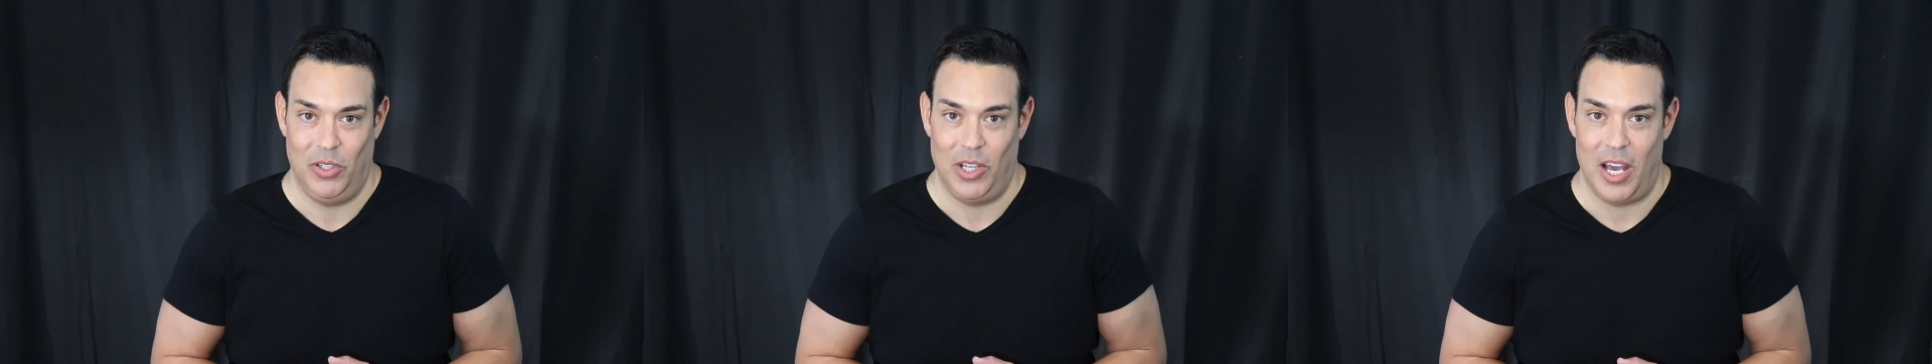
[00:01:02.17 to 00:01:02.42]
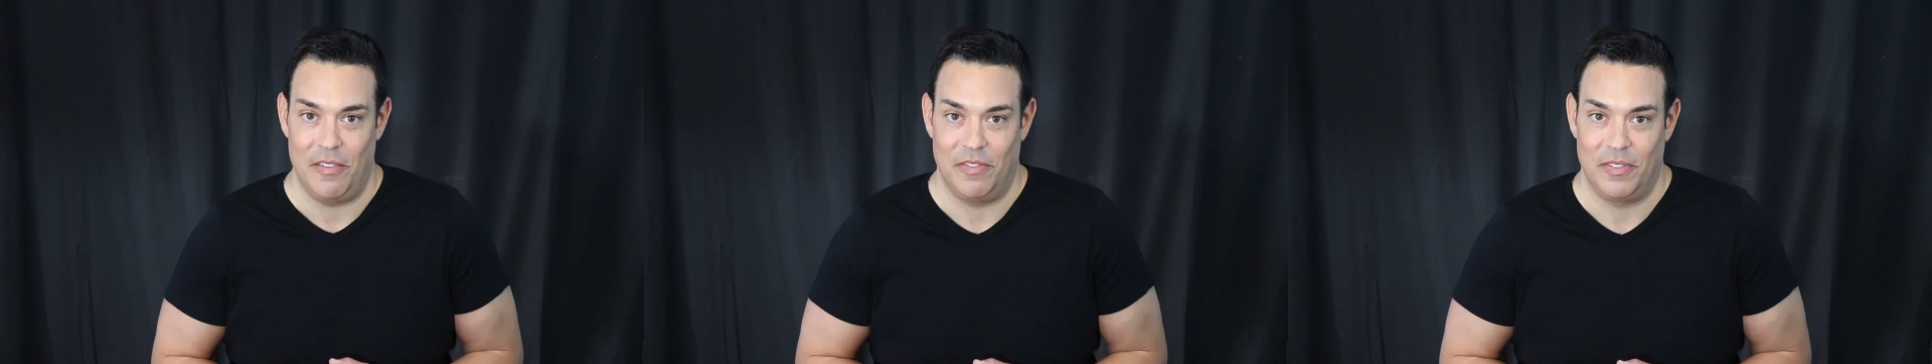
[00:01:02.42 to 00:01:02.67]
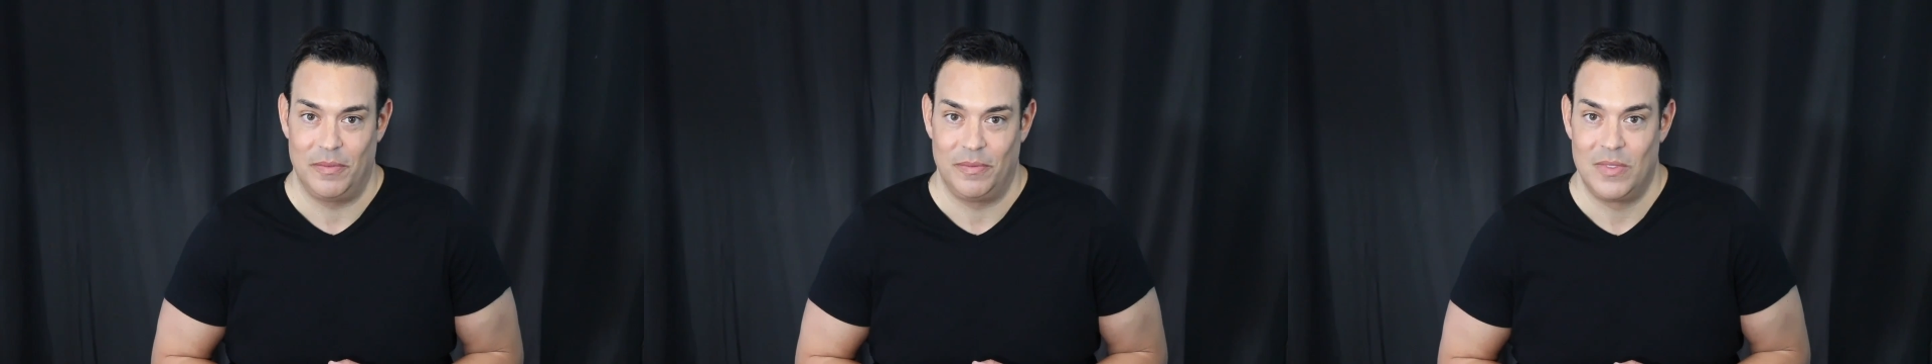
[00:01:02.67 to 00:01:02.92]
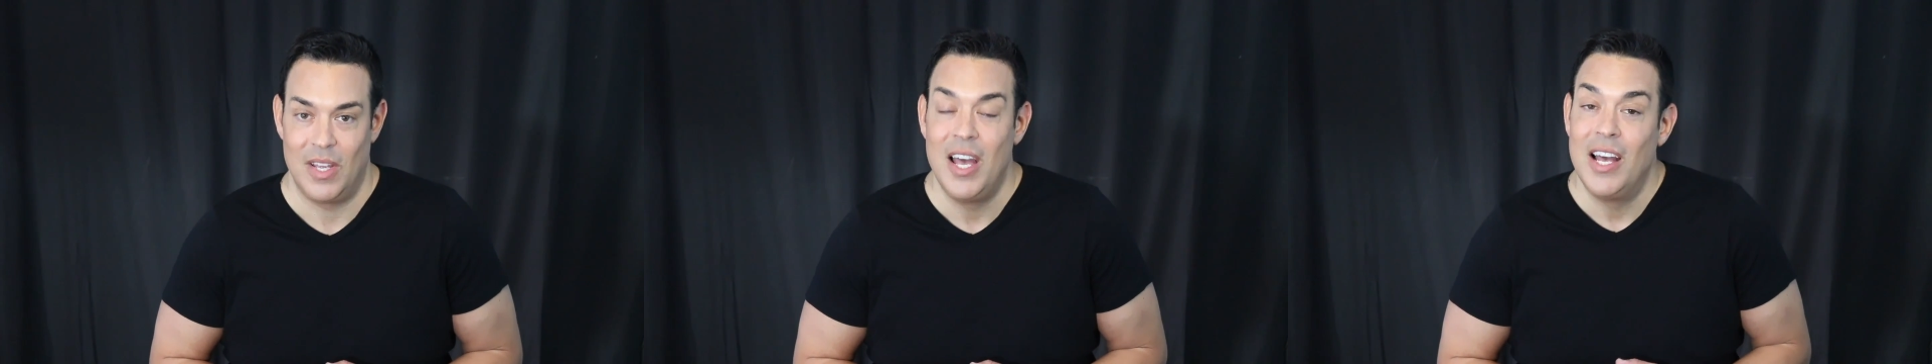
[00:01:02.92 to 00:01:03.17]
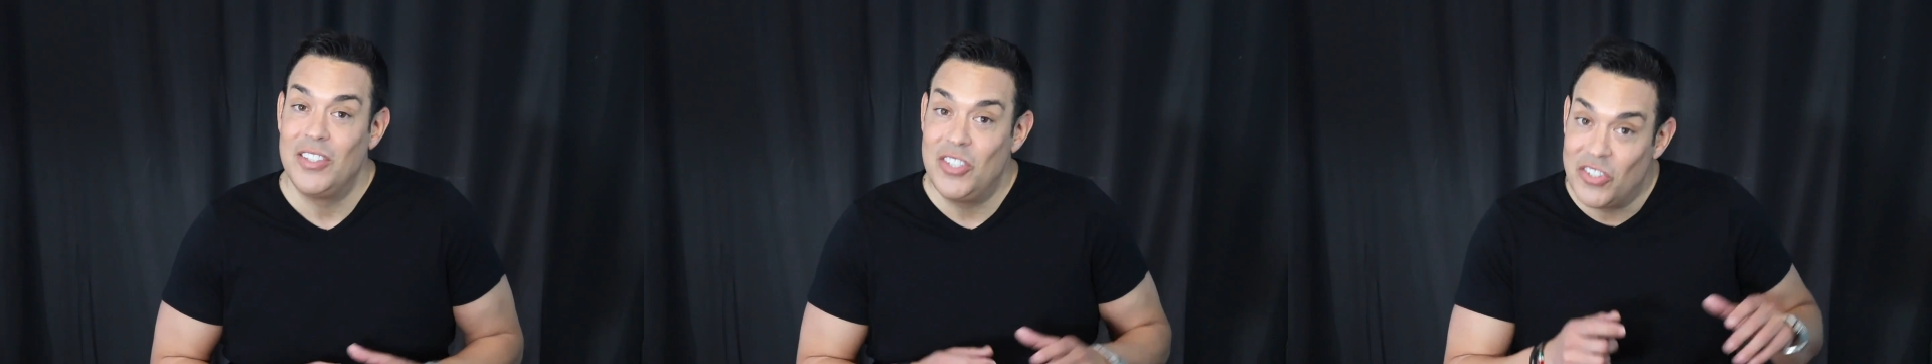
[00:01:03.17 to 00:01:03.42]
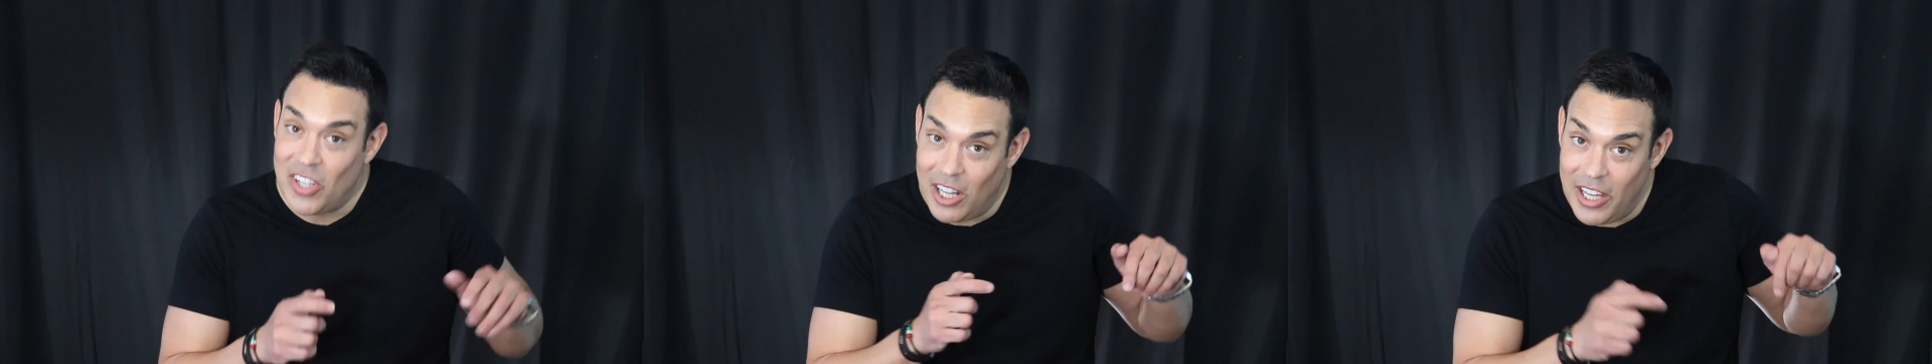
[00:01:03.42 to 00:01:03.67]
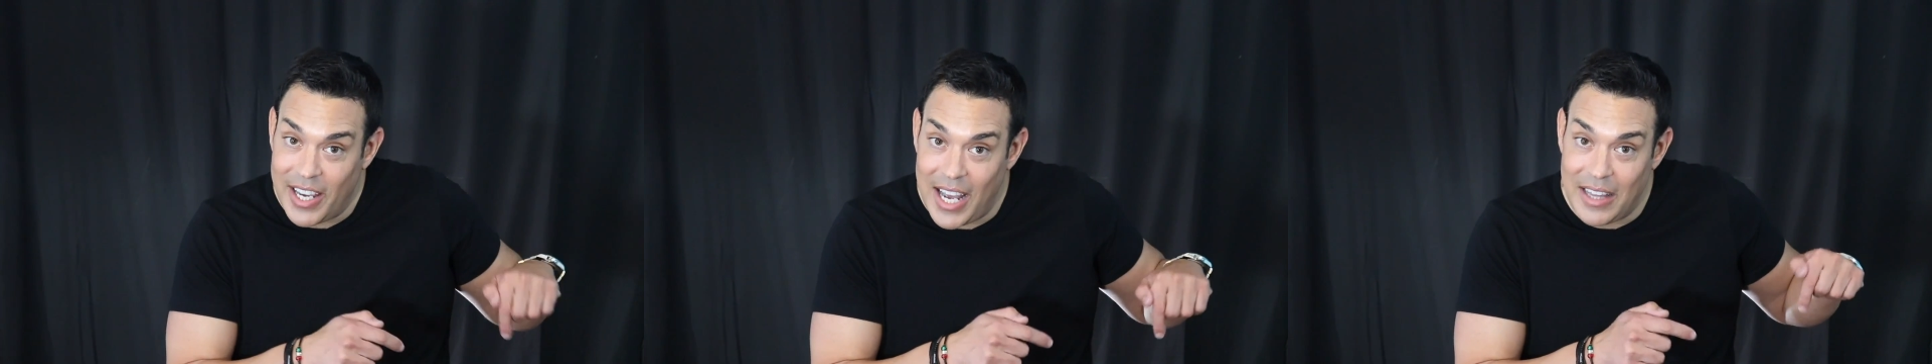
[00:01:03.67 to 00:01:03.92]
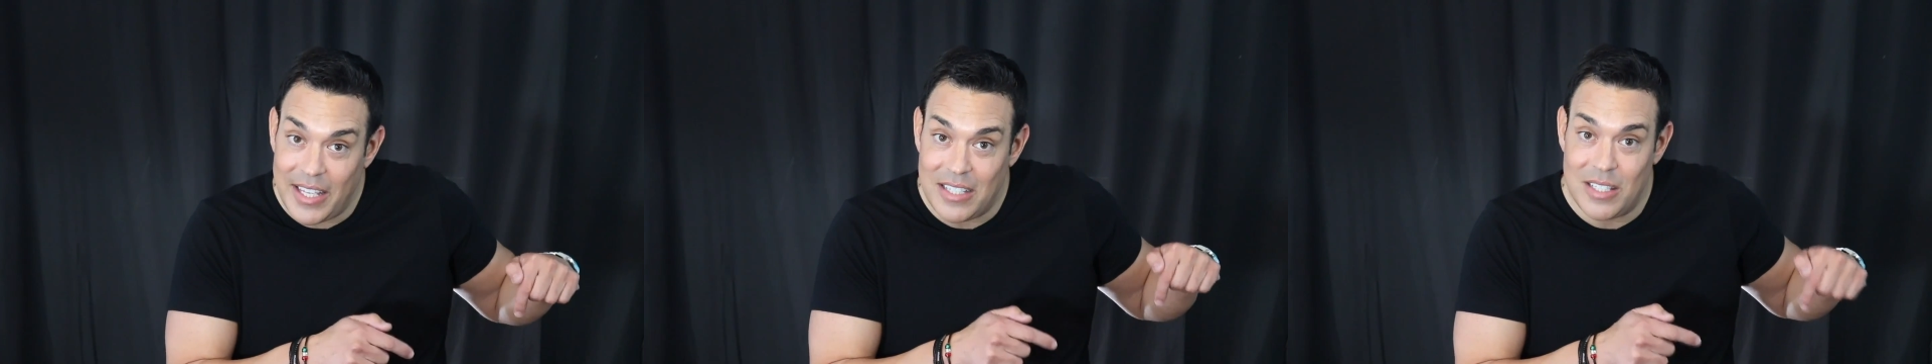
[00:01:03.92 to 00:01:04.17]
your life. Just click
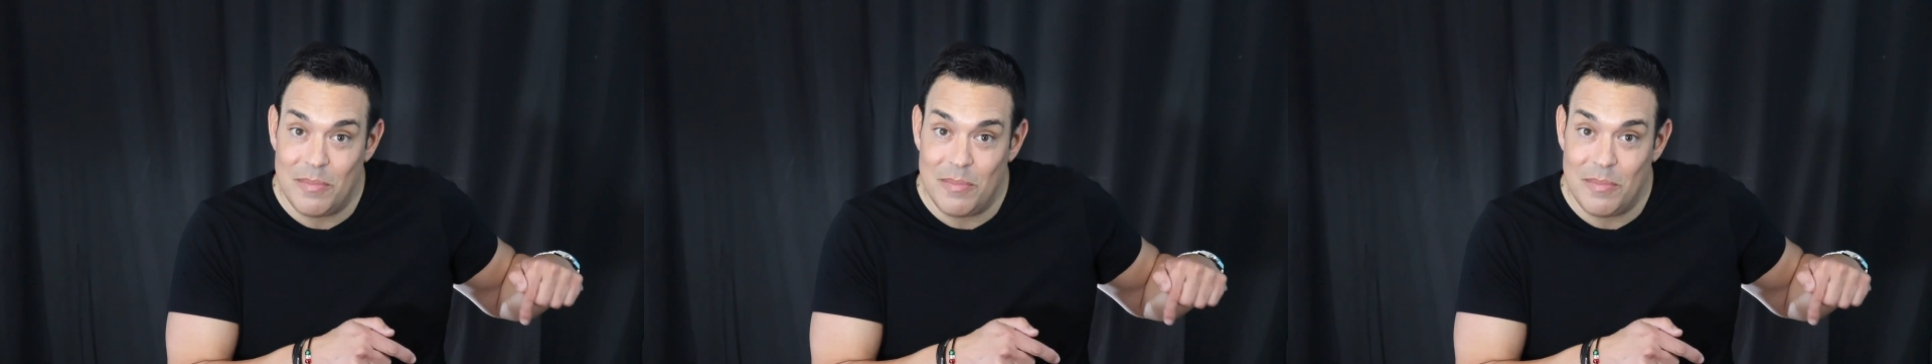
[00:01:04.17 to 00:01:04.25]
on that